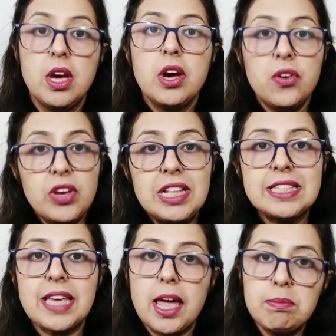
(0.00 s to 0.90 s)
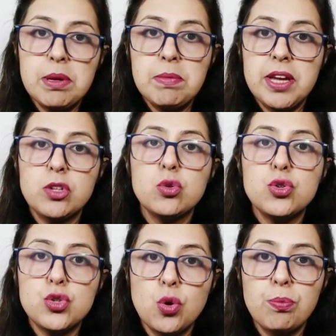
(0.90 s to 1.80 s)
Reels can be made to
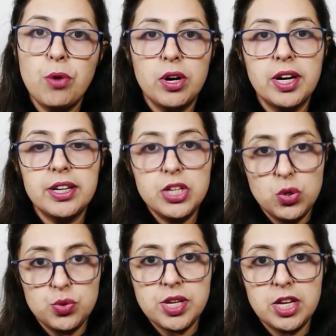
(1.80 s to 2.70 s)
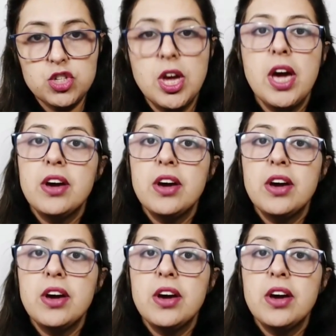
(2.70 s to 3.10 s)
show product usage,